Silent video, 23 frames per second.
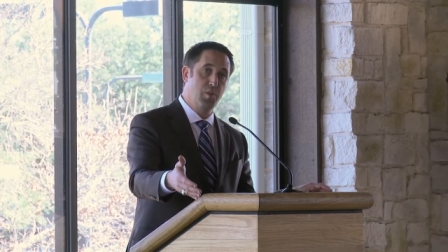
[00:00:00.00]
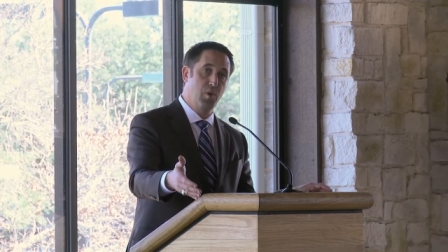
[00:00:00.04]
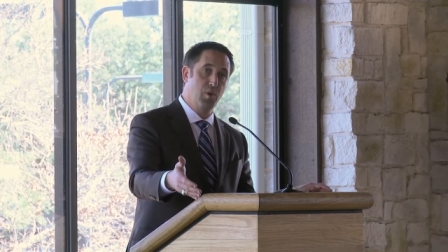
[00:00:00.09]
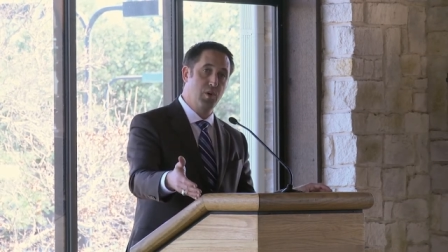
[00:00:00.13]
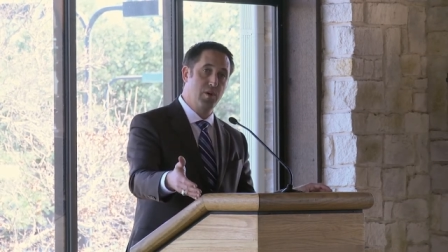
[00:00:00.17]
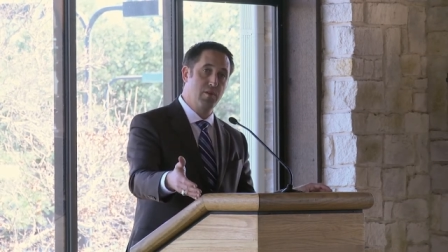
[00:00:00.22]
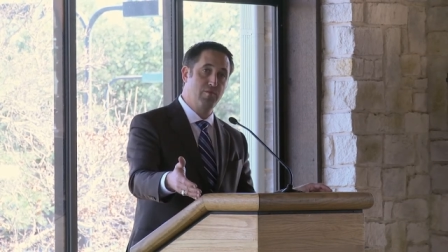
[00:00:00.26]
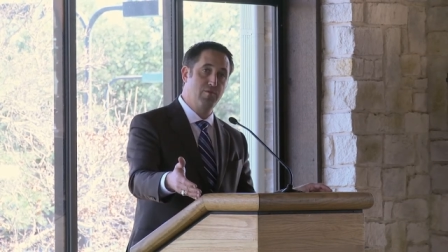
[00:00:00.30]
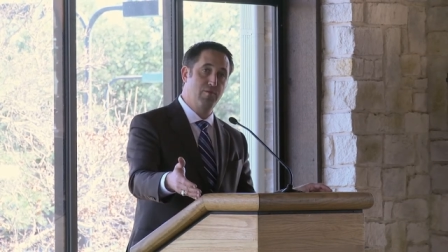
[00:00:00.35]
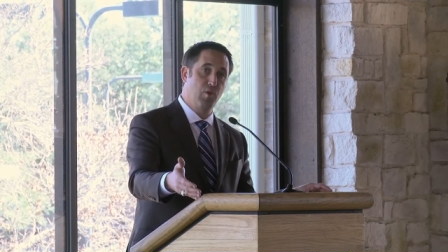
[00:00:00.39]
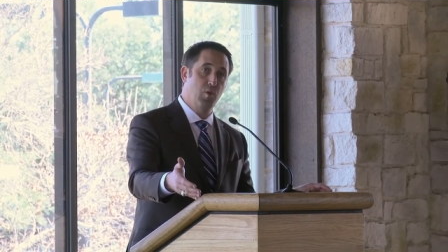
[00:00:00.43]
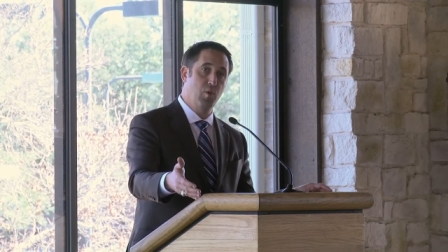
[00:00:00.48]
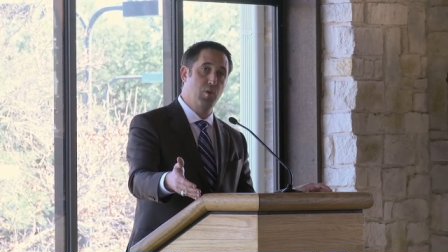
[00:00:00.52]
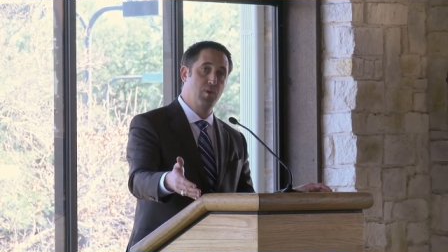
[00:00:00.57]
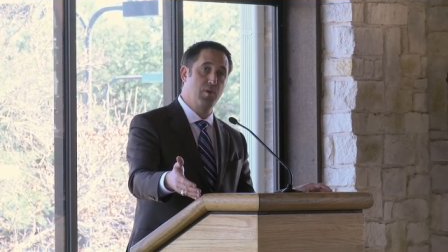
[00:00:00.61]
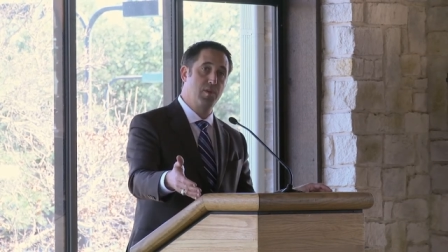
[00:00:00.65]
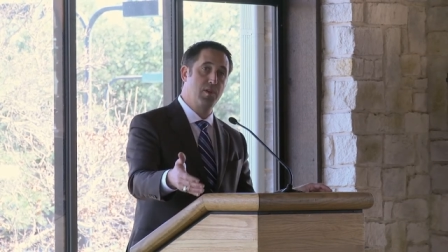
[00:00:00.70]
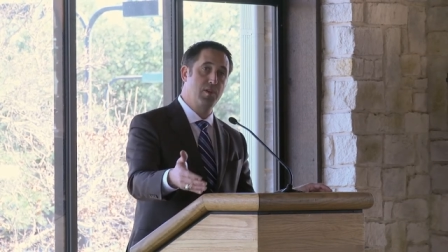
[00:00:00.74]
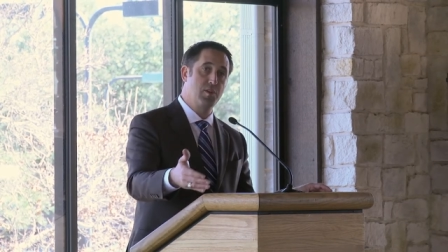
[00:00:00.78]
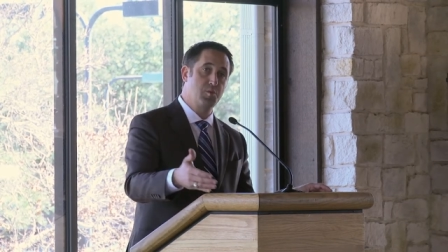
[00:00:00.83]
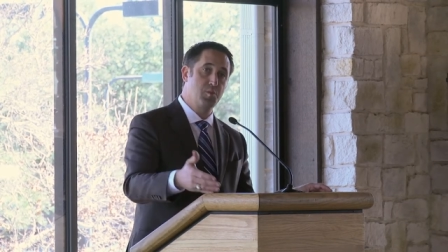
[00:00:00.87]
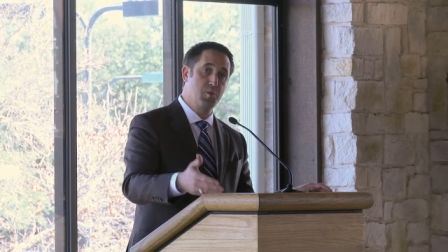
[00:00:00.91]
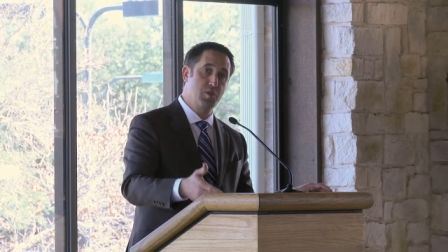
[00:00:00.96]
point four
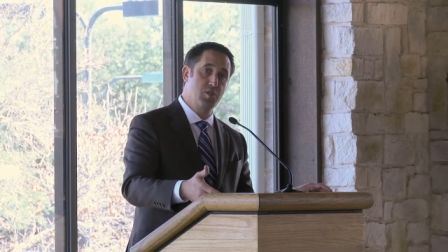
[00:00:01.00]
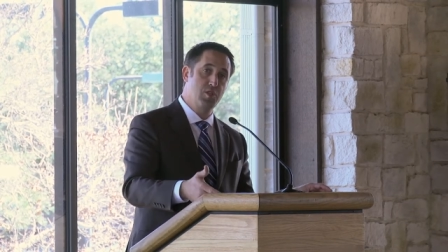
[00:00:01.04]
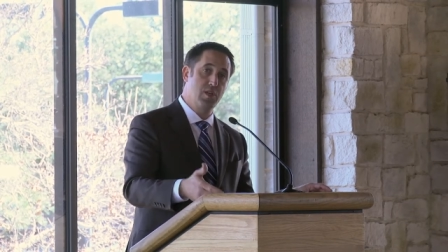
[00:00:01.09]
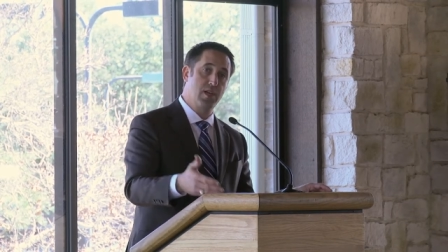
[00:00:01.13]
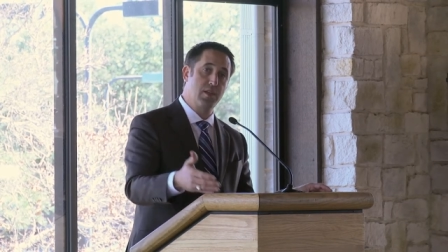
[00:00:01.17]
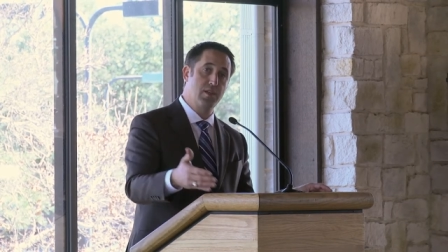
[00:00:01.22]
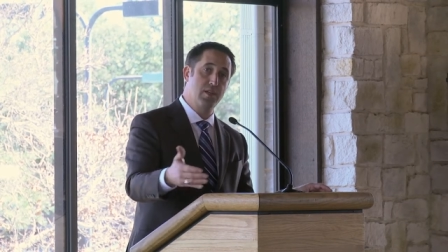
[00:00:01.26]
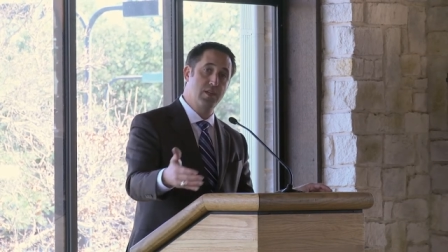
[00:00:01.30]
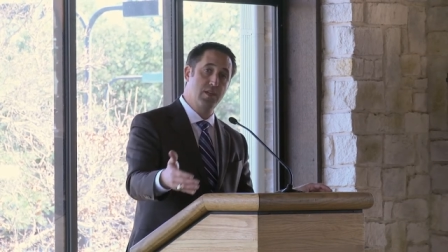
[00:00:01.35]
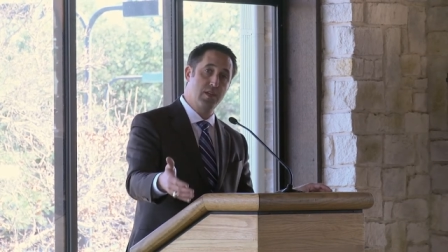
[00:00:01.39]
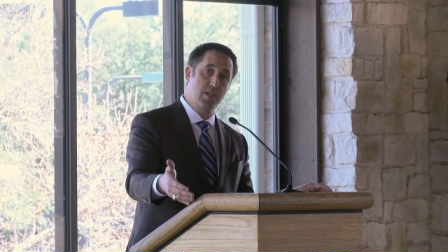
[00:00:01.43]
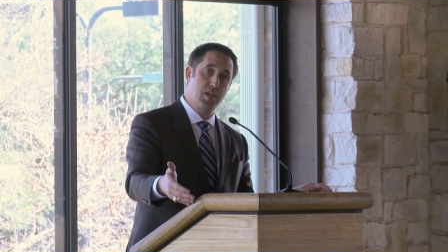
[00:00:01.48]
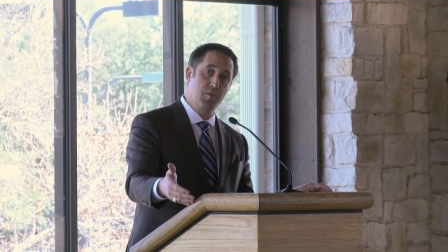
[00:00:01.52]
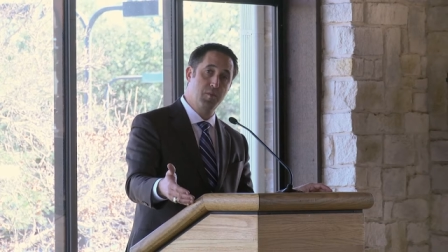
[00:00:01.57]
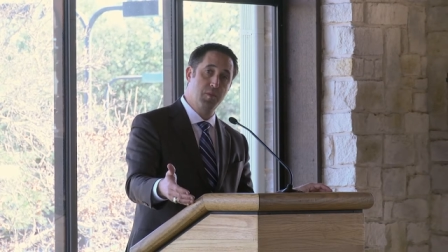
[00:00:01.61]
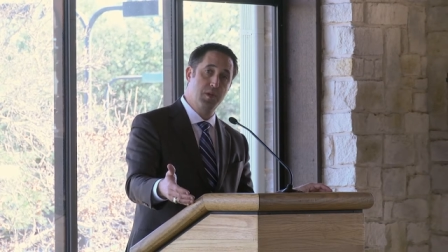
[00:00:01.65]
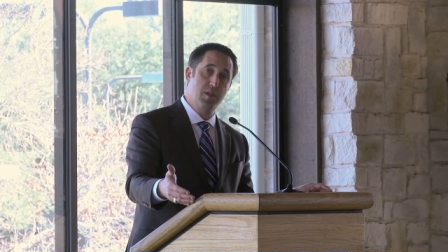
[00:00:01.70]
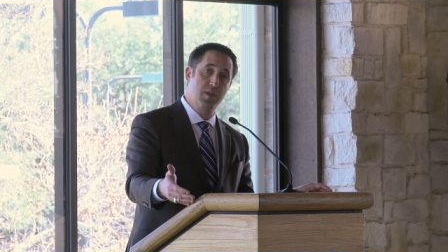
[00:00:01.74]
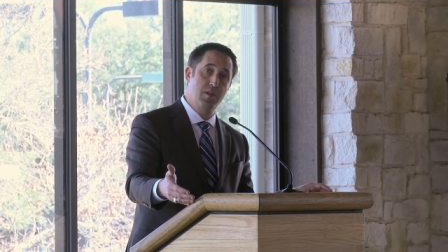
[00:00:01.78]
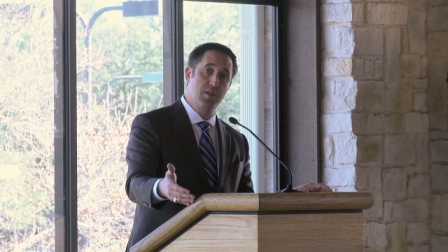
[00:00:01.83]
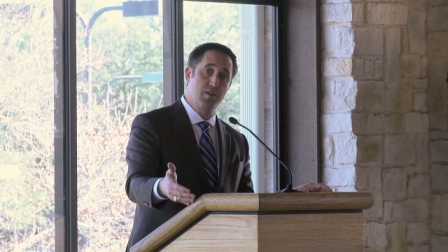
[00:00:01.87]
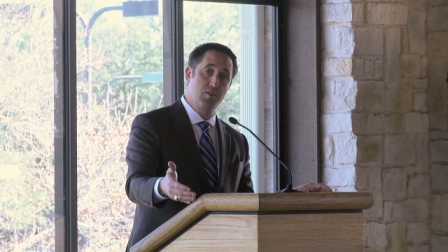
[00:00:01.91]
that is projected to come in in